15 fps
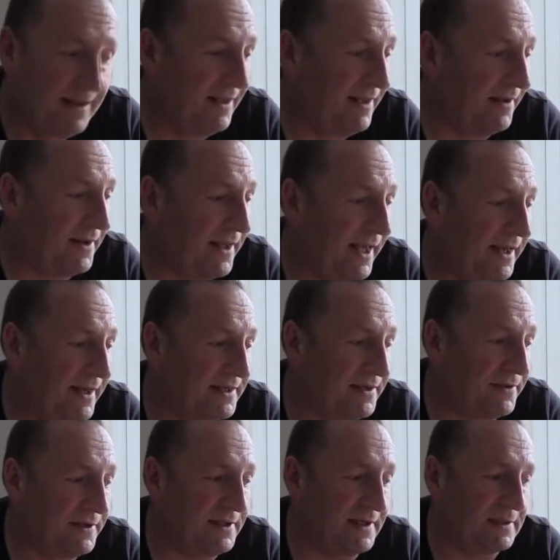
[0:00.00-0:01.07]
Okay, that's
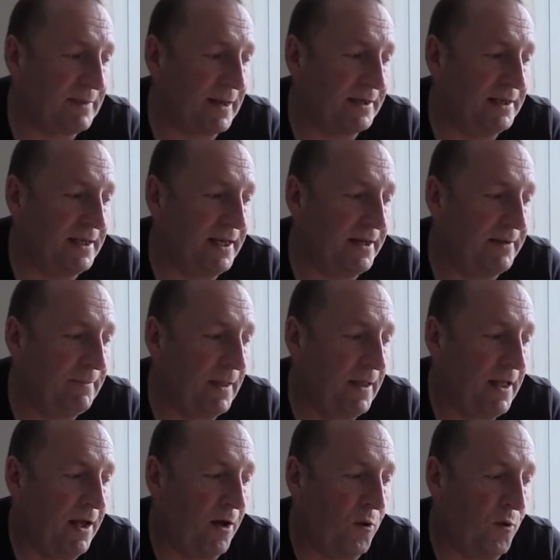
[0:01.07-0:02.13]
£36 a year
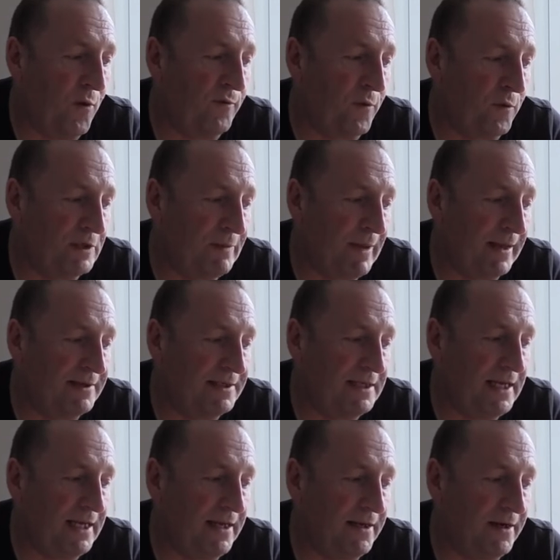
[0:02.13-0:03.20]
or £40 a
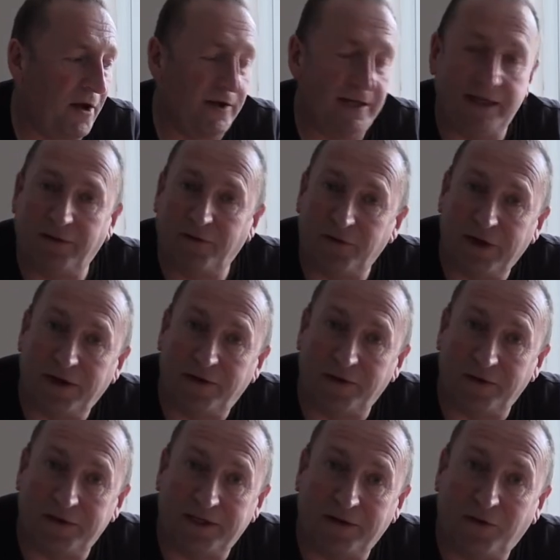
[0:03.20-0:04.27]
year, i.e.
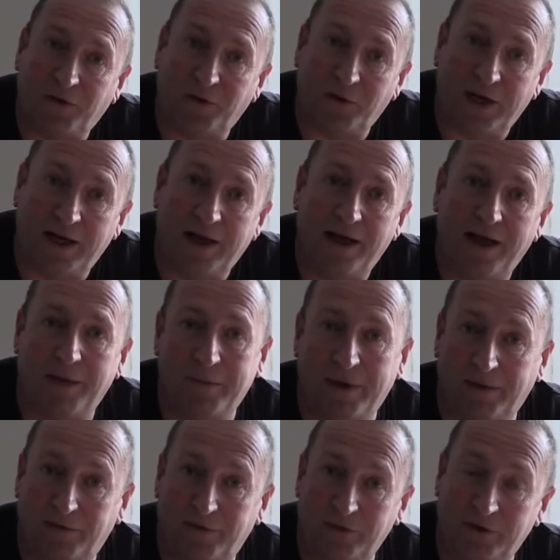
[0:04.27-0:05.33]
333 a
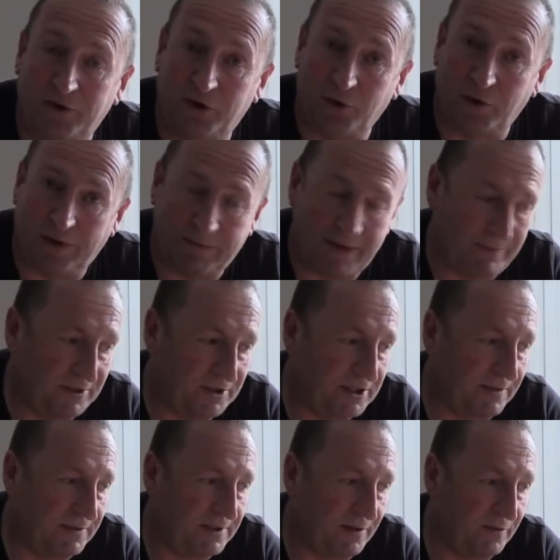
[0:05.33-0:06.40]
month for a joint
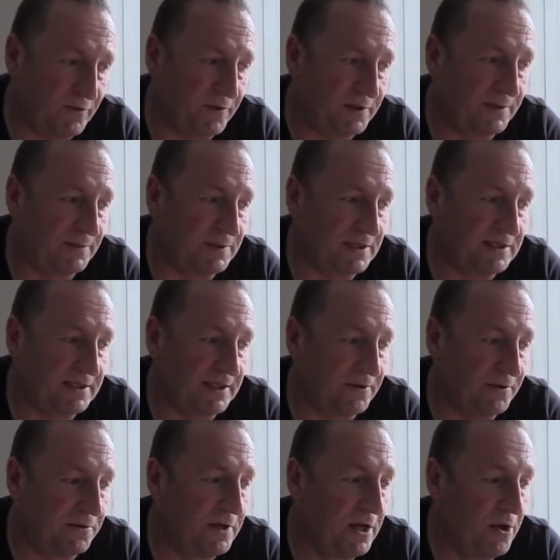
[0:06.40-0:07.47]
membership. So the first one was a
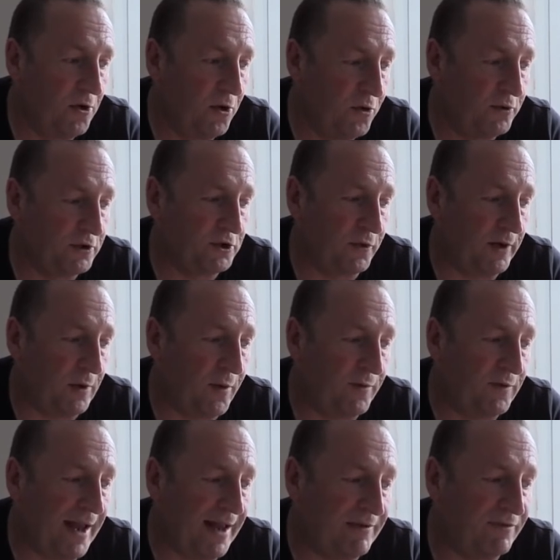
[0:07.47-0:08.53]
single or a joint, or if
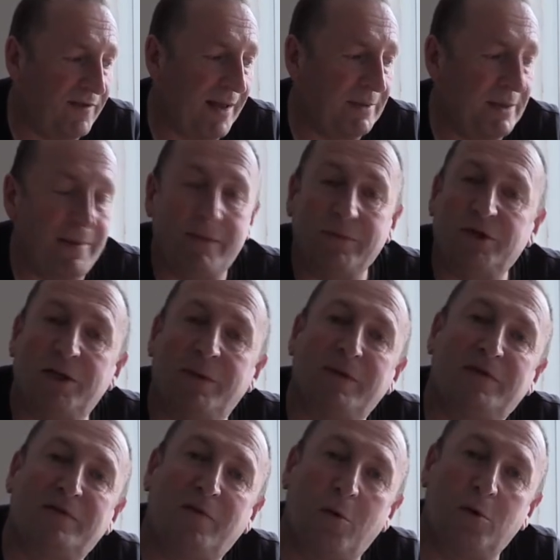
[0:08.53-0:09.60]
you had a family membership,
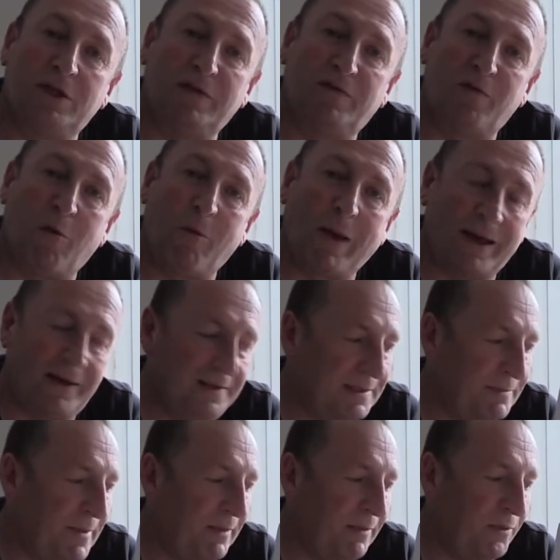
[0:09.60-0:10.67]
it's £44 a
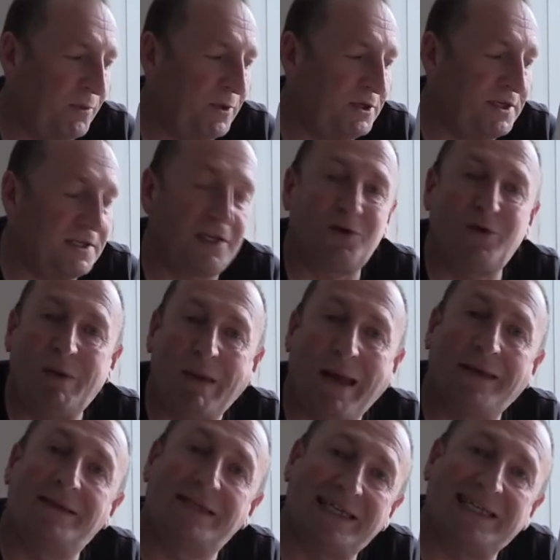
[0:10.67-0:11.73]
month, which is
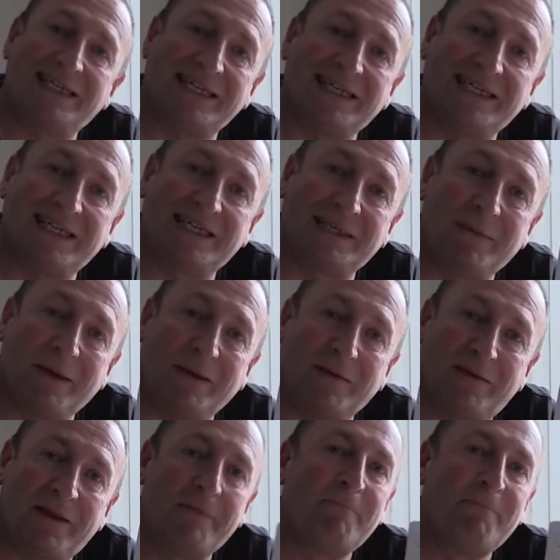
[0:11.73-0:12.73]
£3.66 a month.